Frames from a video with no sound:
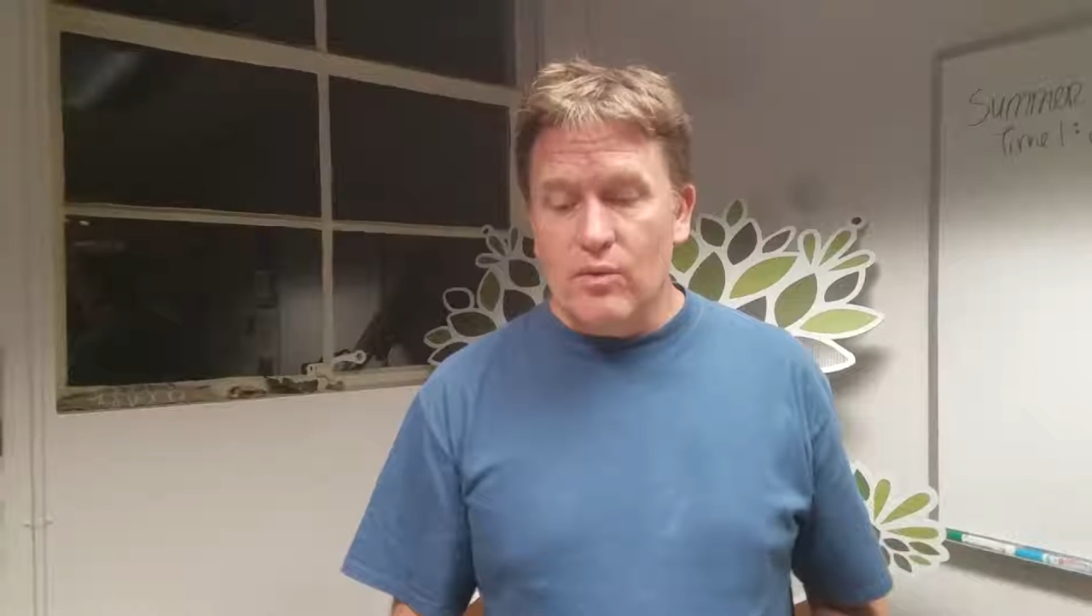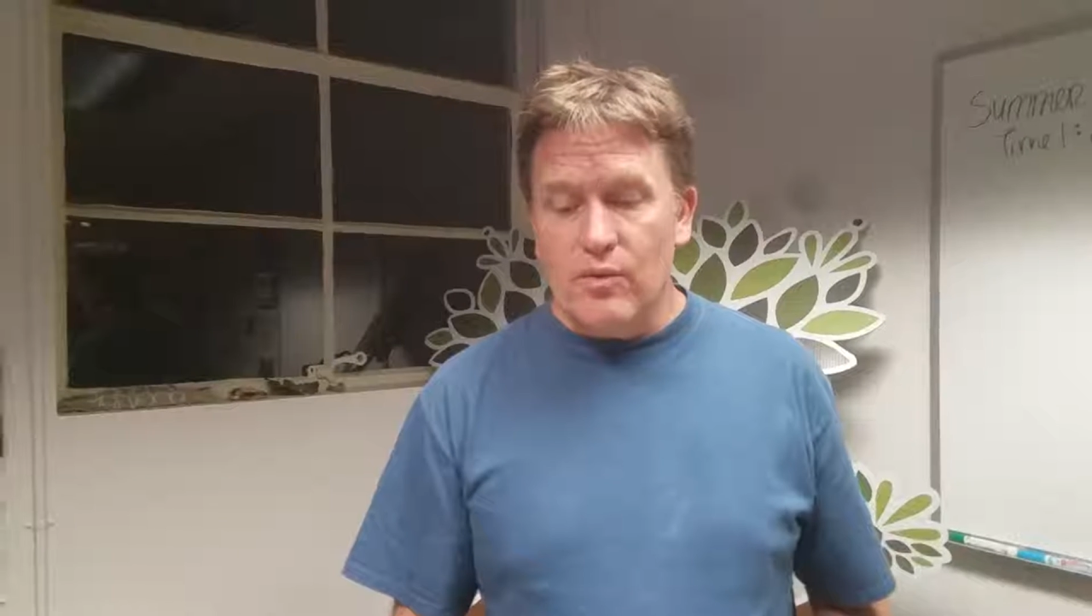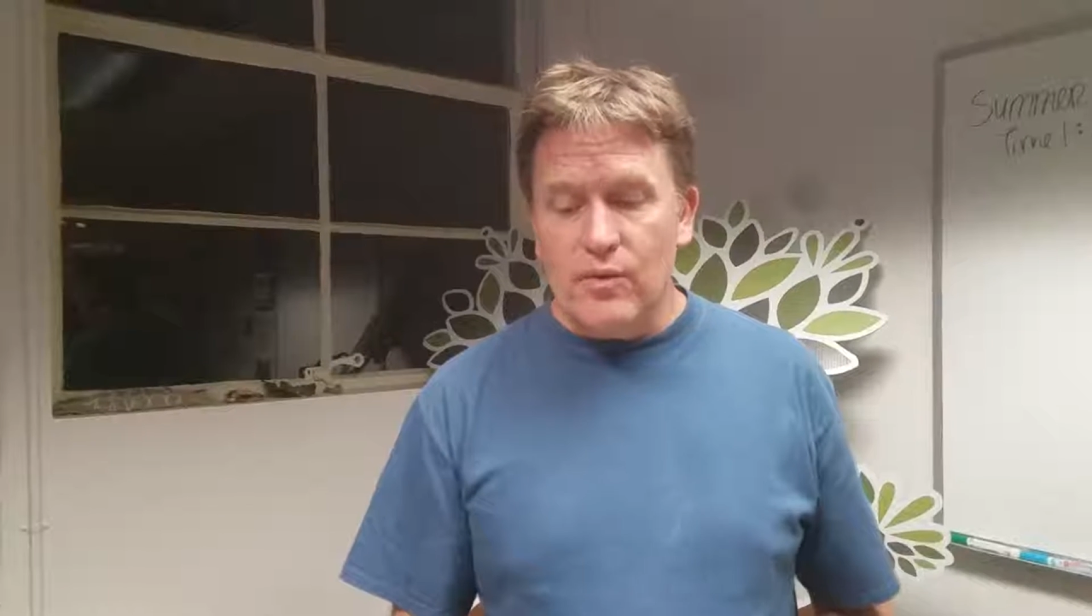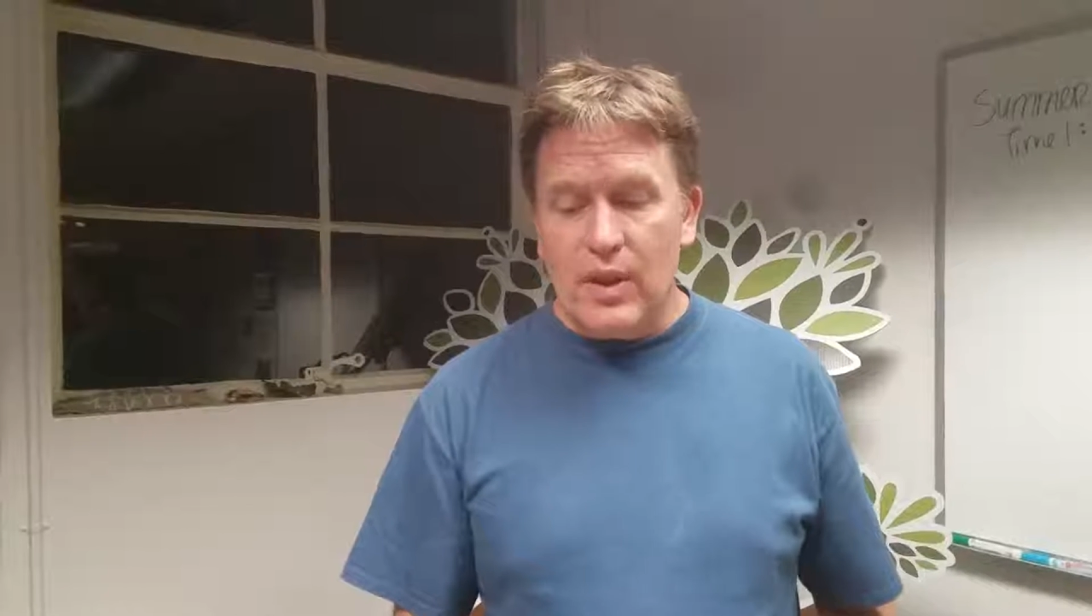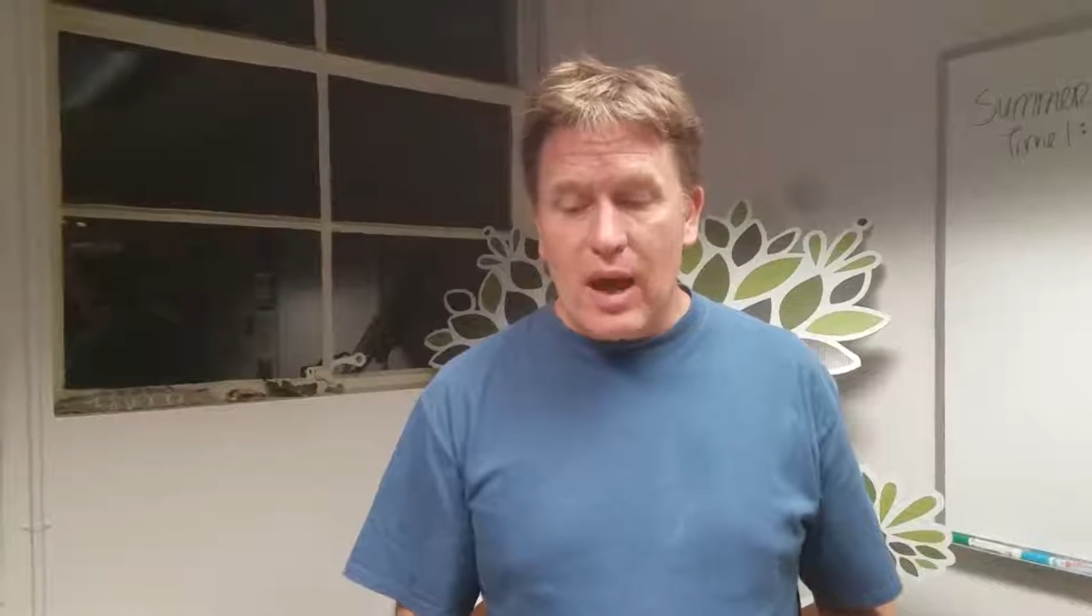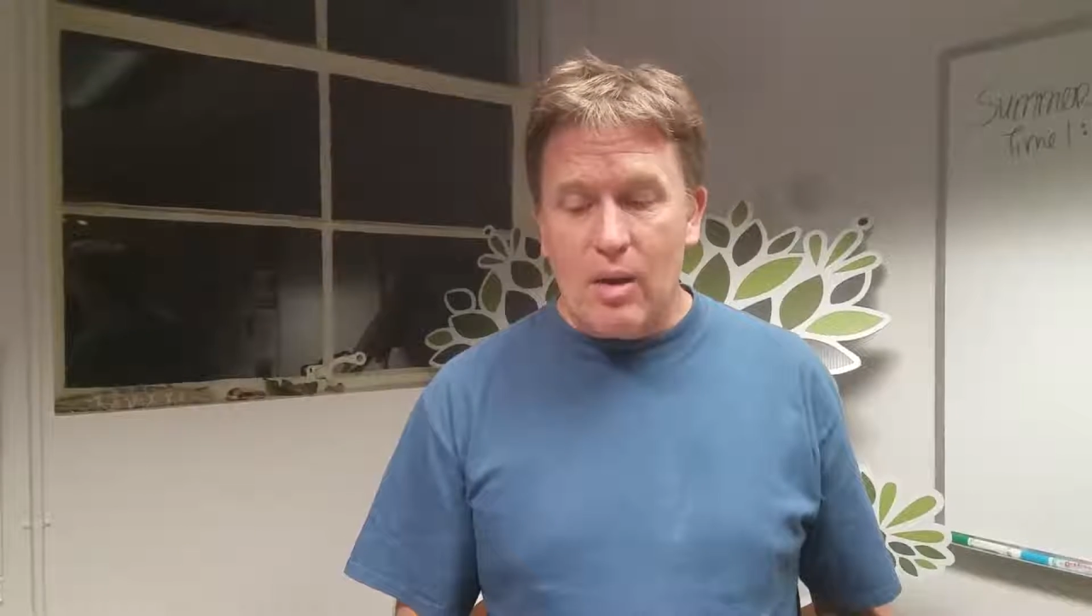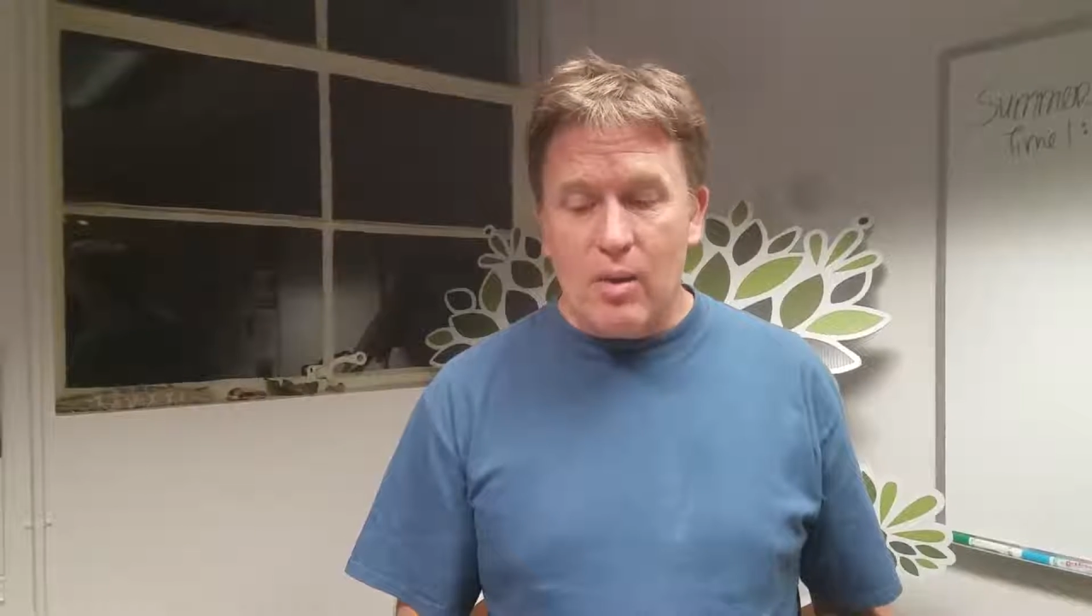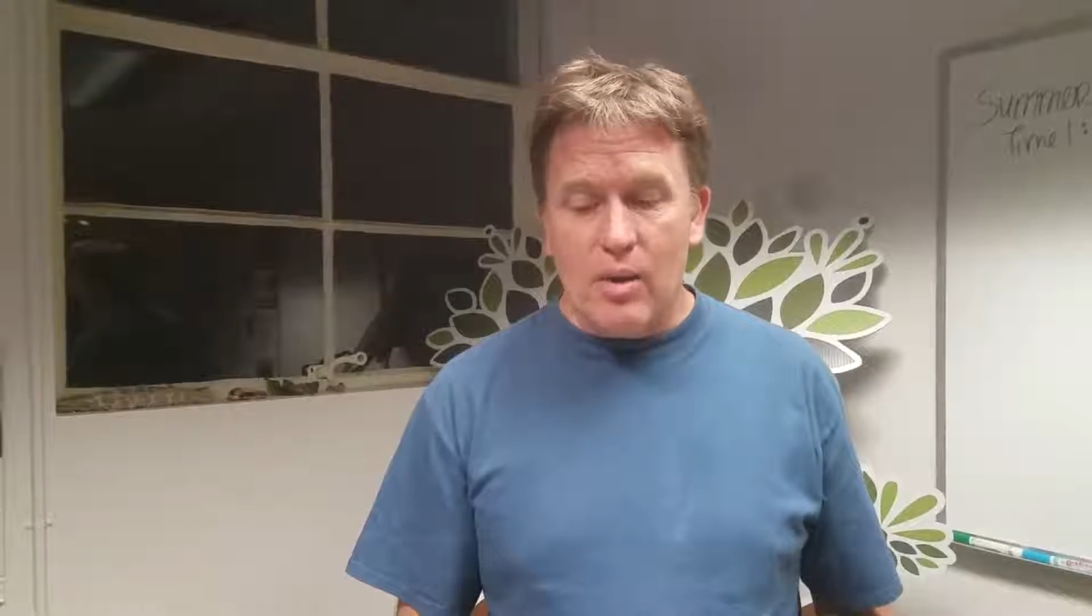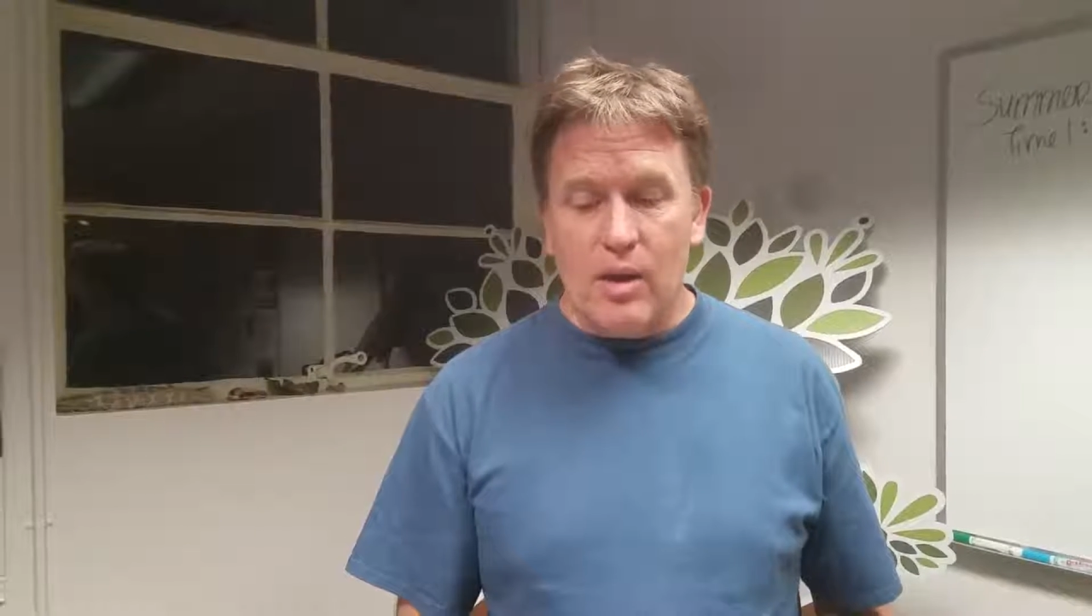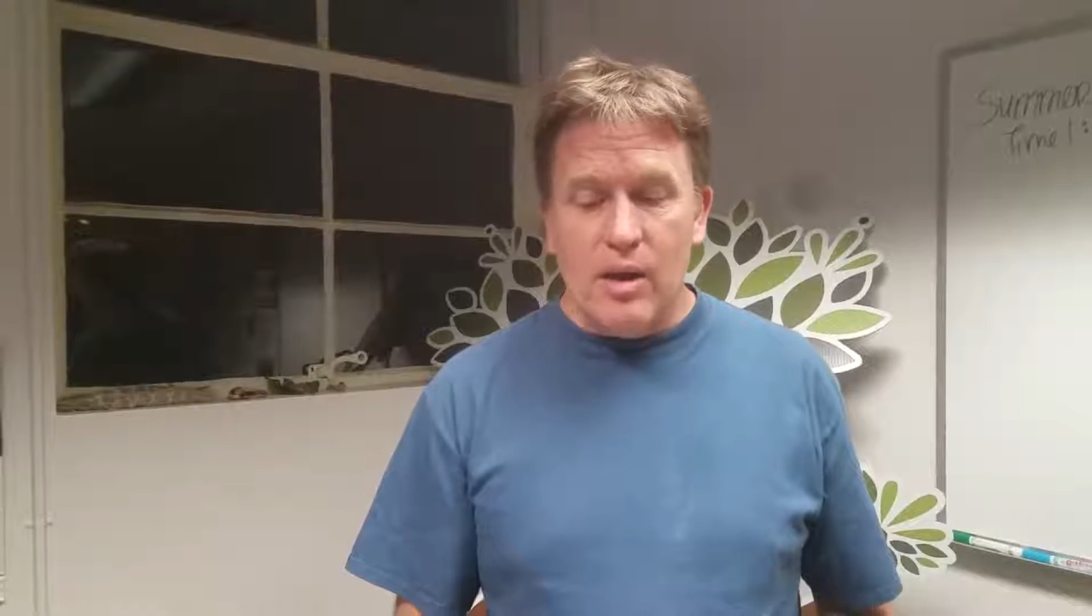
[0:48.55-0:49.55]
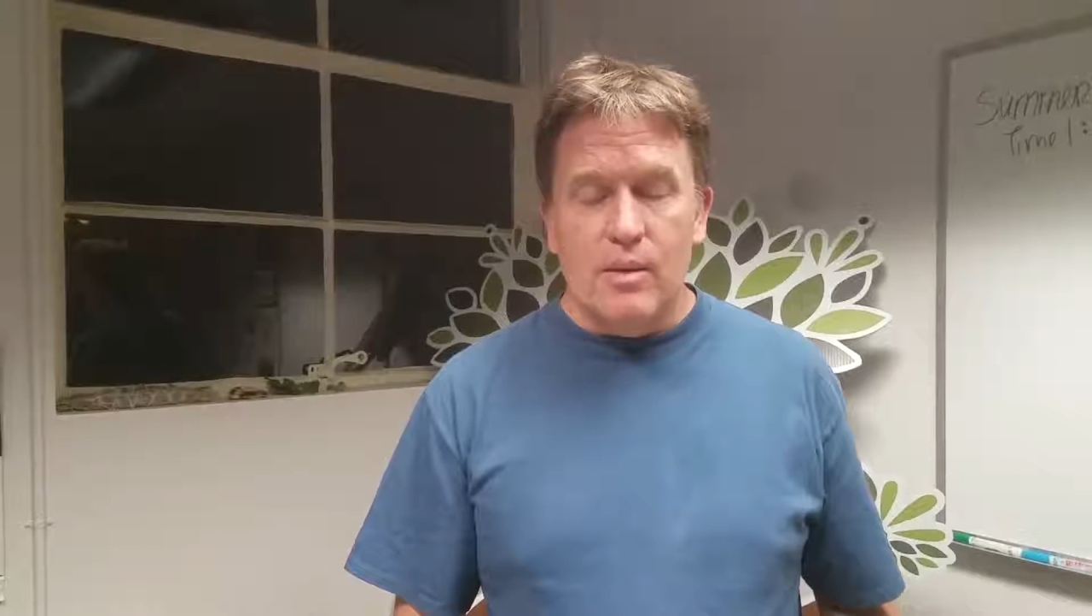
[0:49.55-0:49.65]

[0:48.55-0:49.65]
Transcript: flour,